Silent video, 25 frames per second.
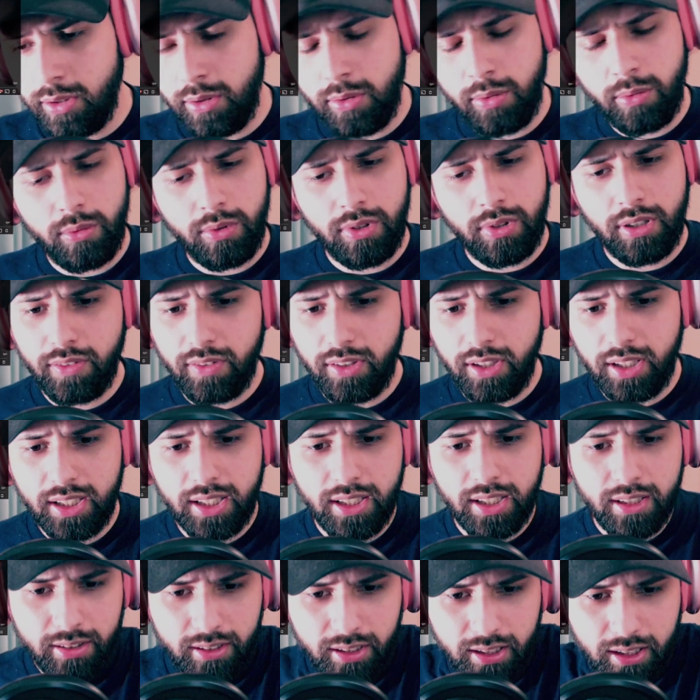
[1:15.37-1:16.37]
whenever I
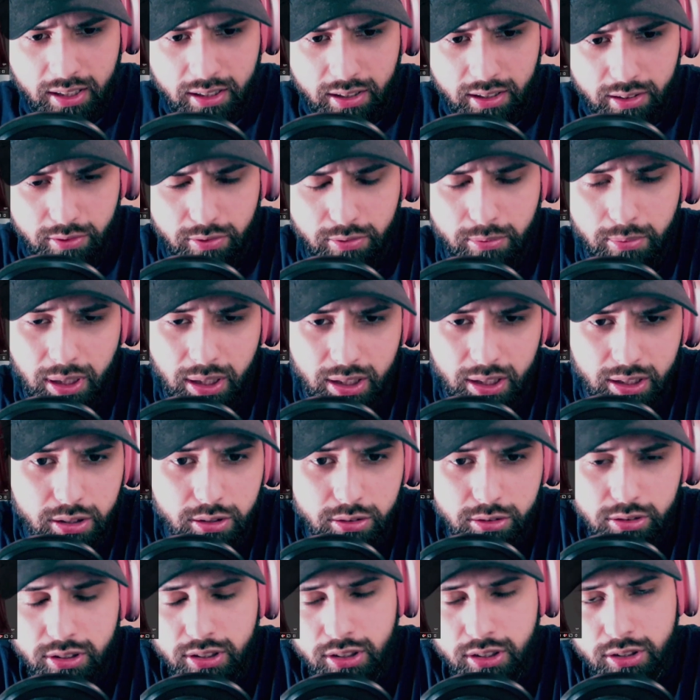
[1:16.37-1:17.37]
get kind of my
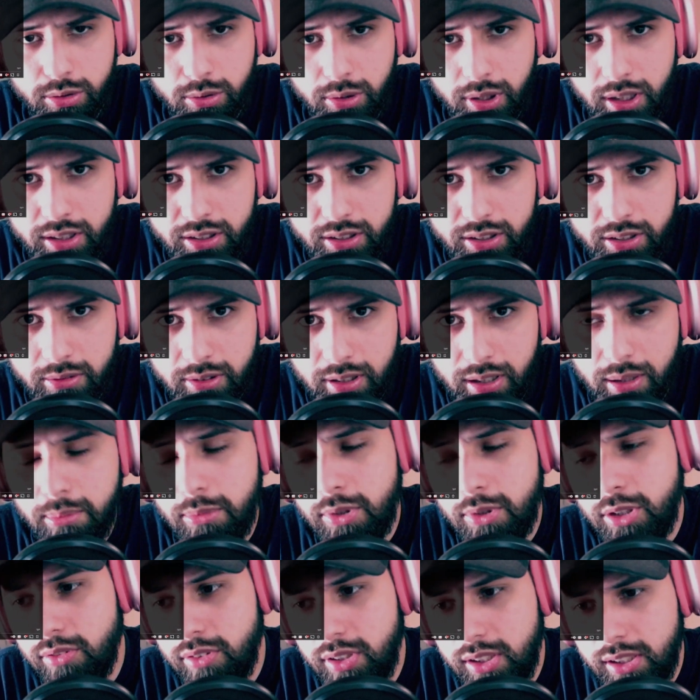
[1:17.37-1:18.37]
new situation when I
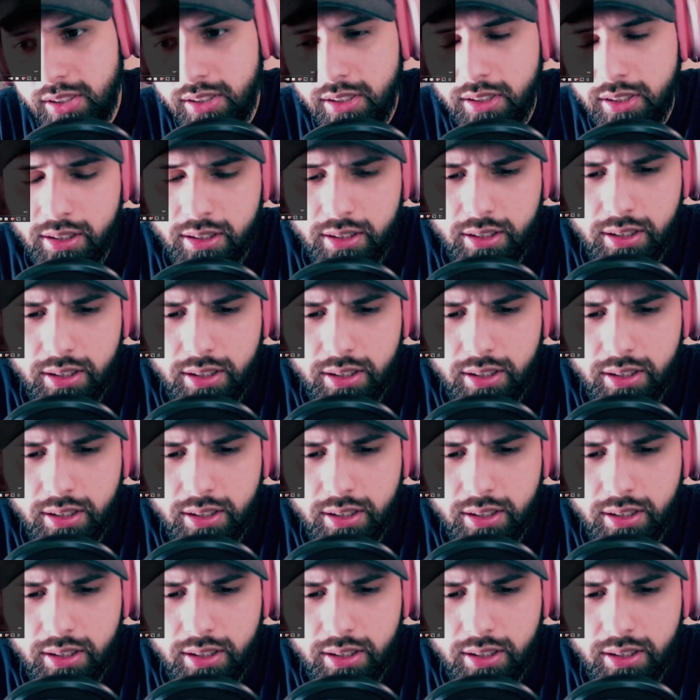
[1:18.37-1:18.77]
move in.